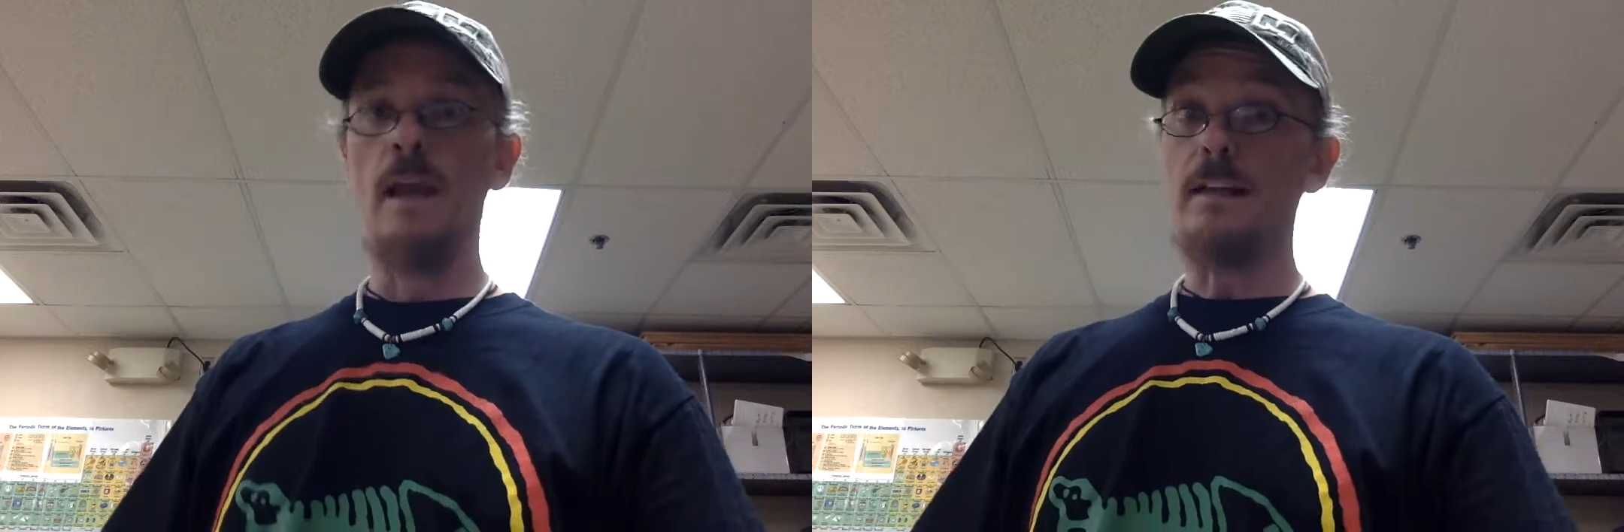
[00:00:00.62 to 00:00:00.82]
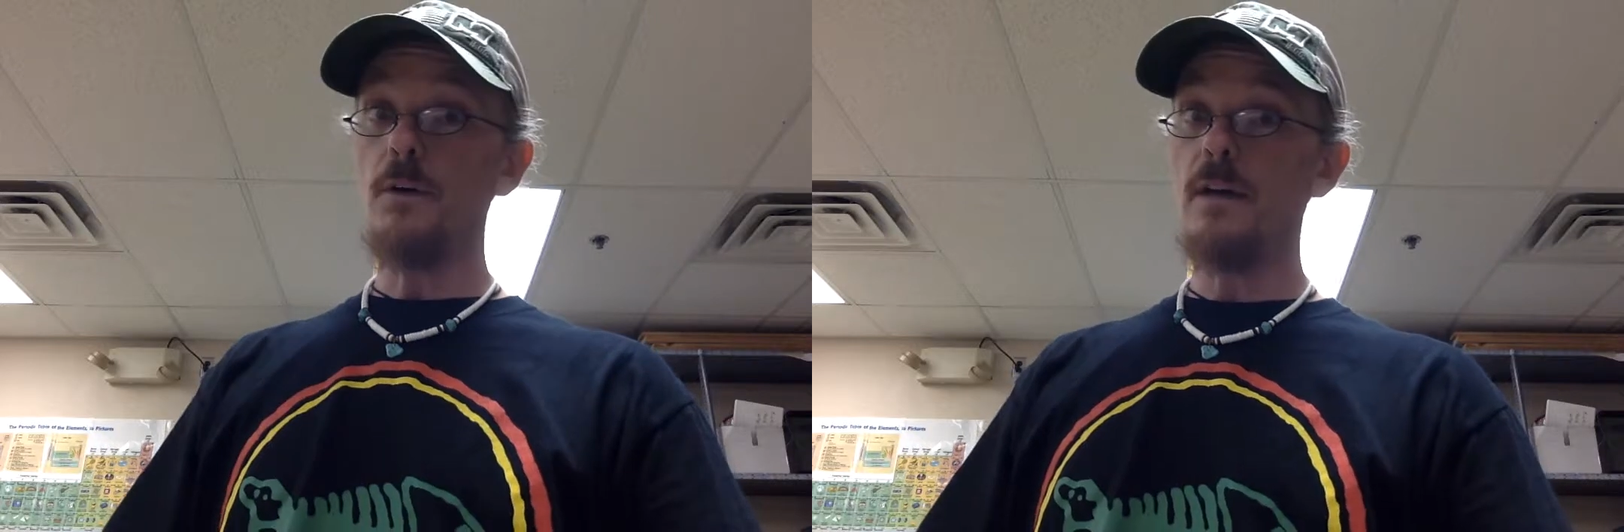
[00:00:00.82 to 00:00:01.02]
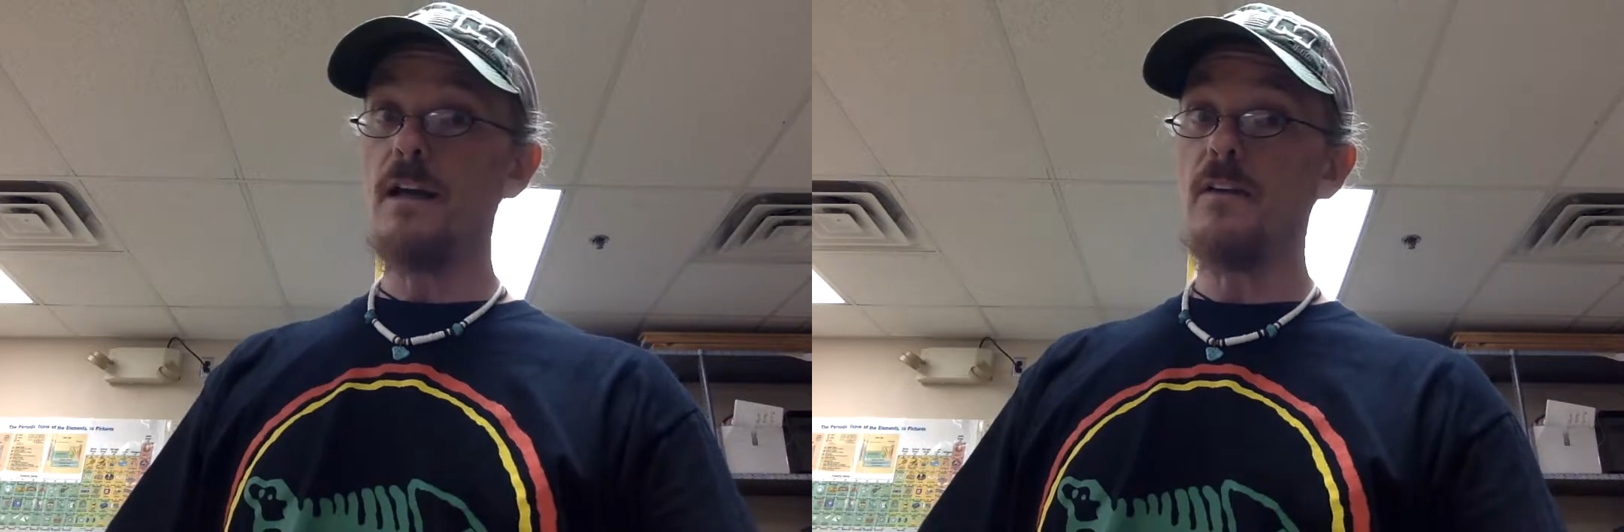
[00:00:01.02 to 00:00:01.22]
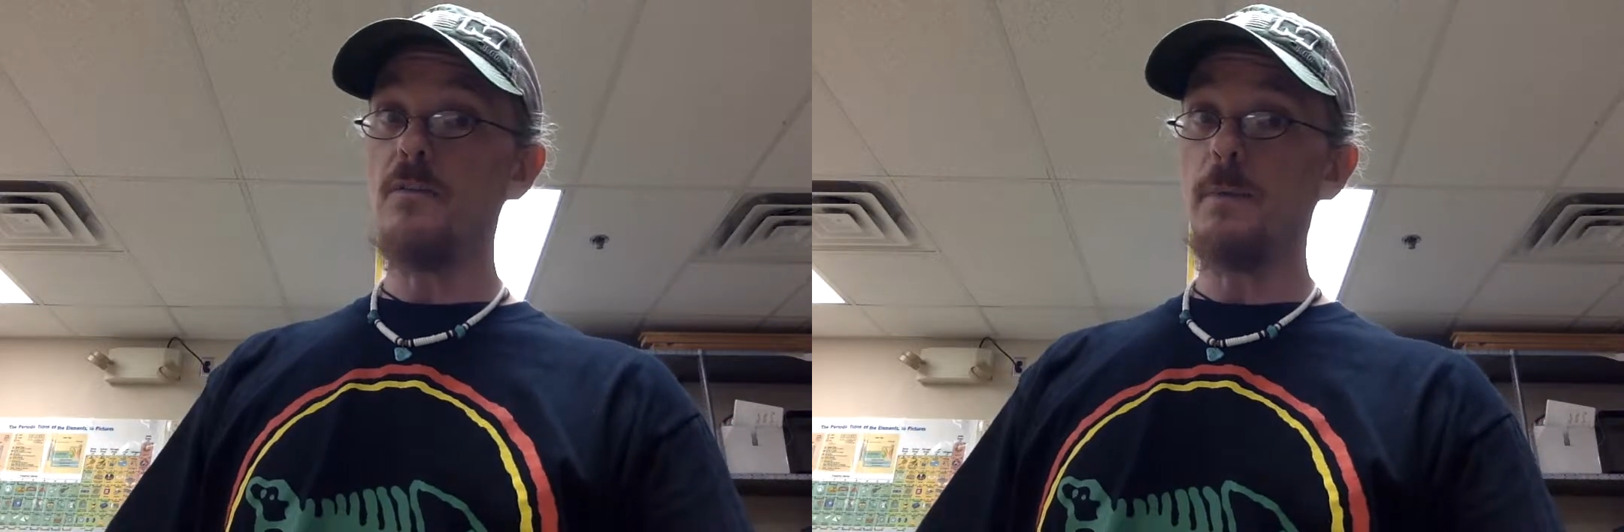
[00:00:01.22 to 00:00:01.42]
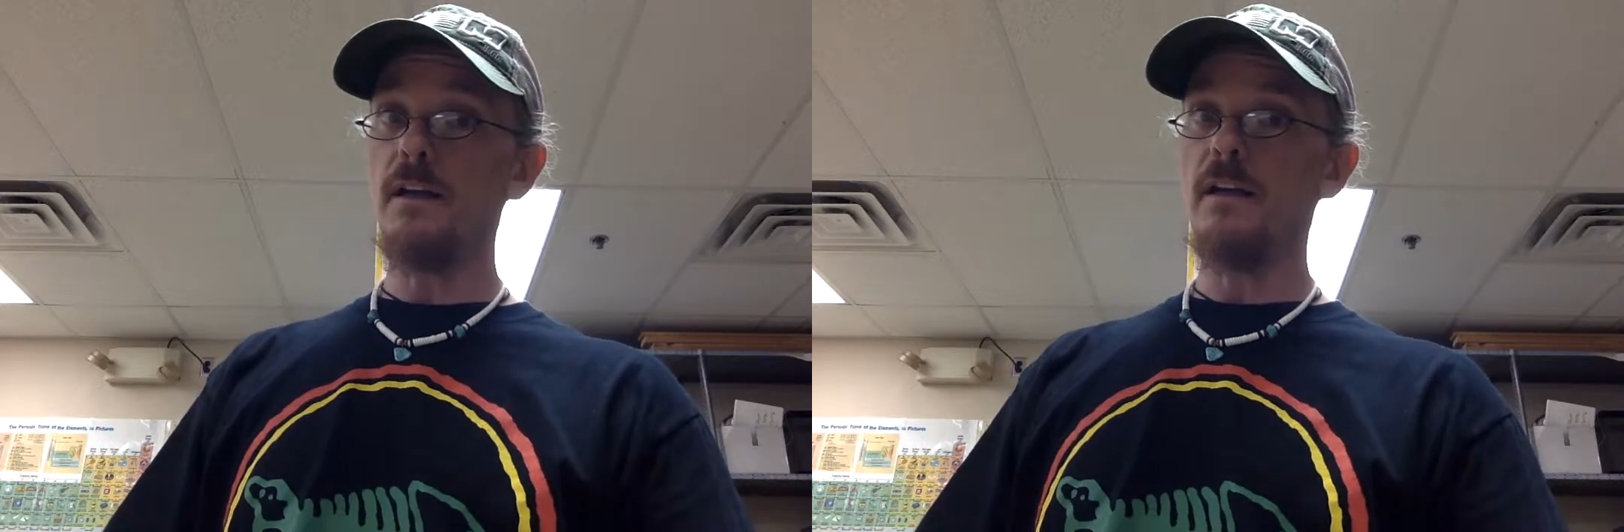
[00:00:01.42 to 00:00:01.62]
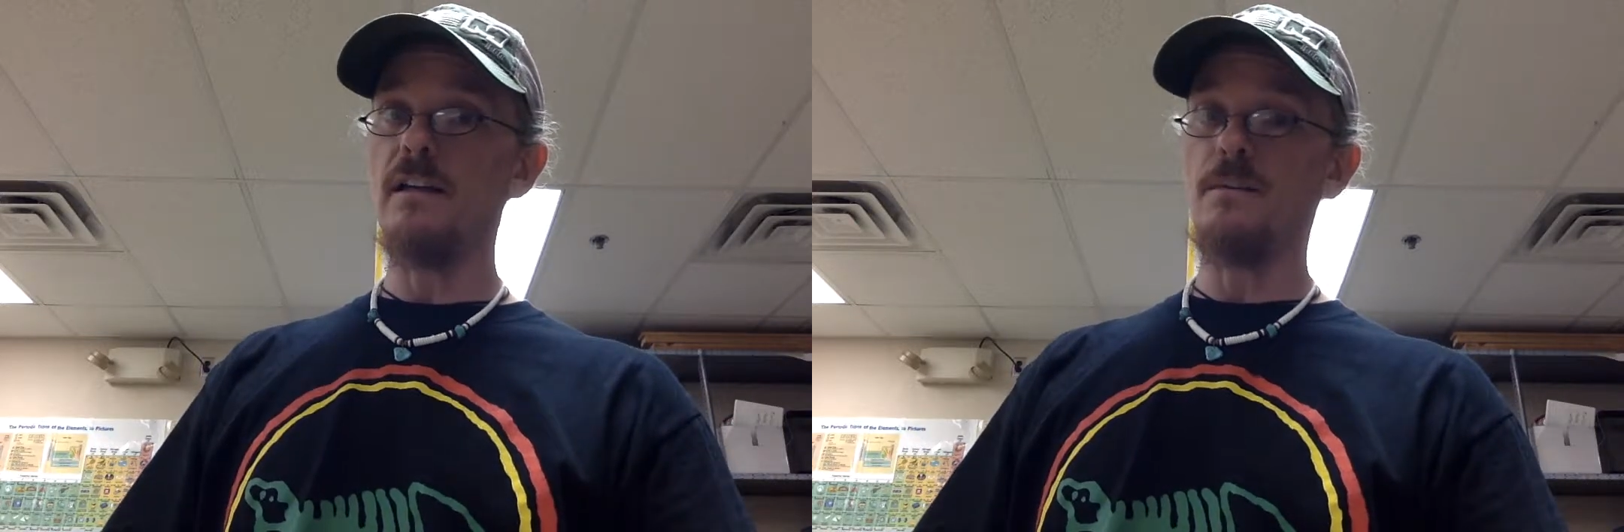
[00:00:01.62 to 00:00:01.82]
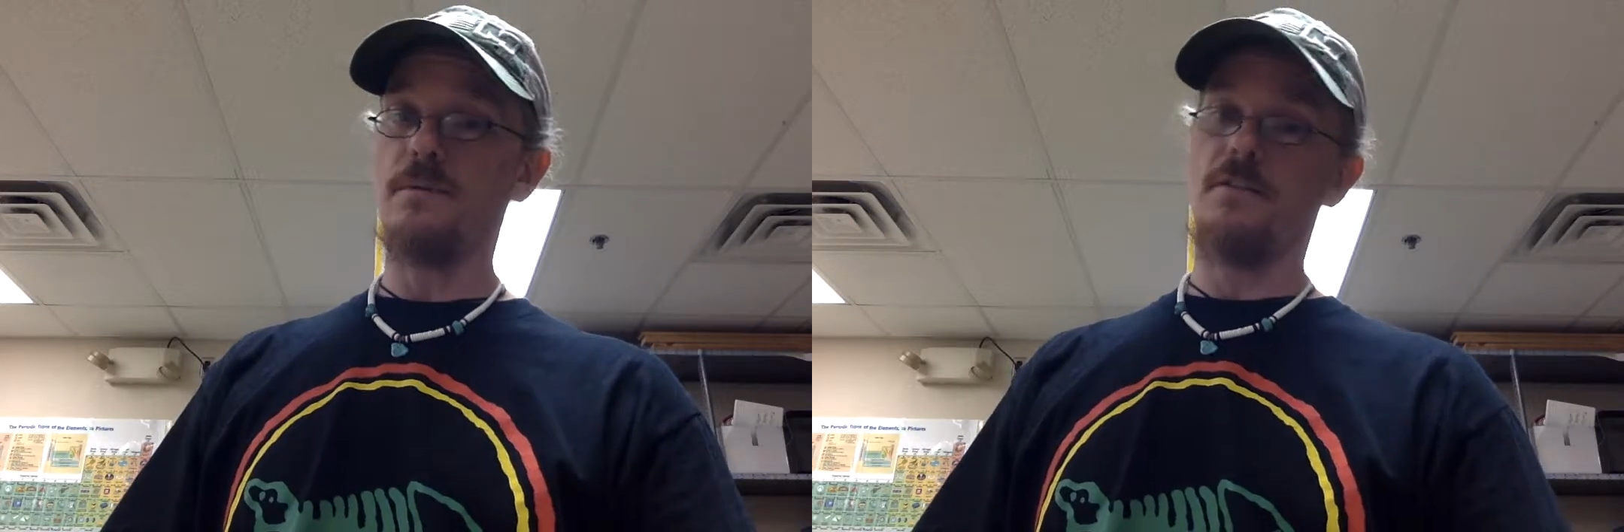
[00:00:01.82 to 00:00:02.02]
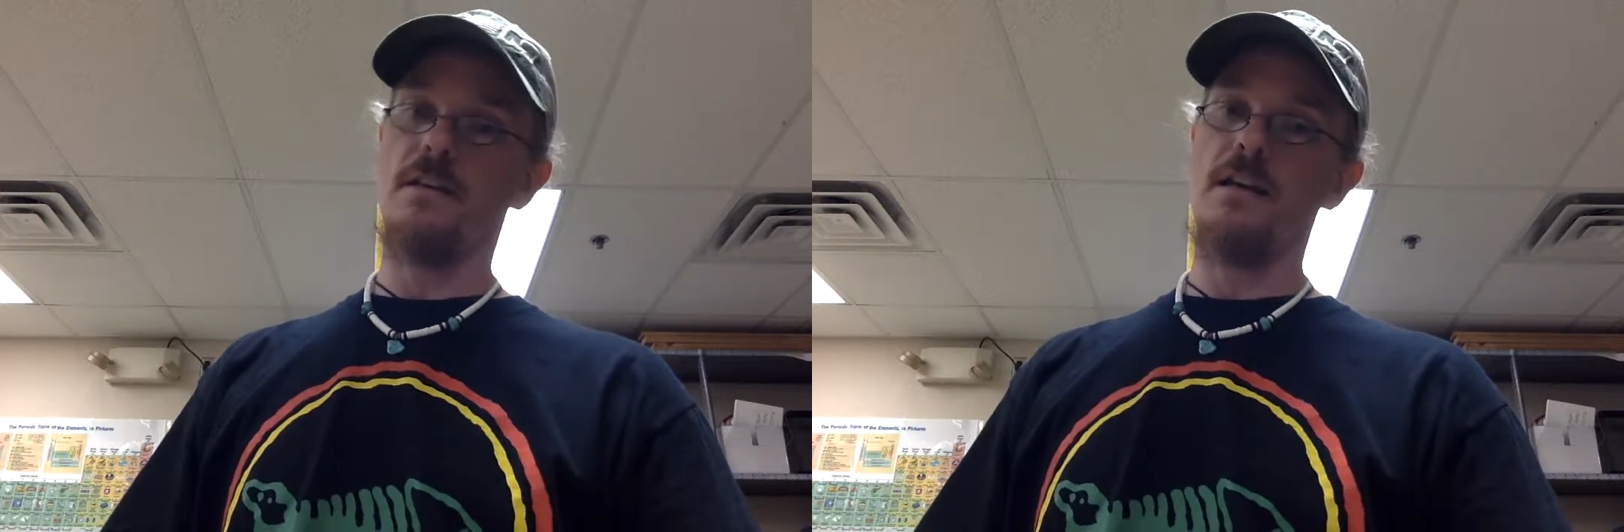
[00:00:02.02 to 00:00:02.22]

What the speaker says: Hello again, everybody. It's Mr.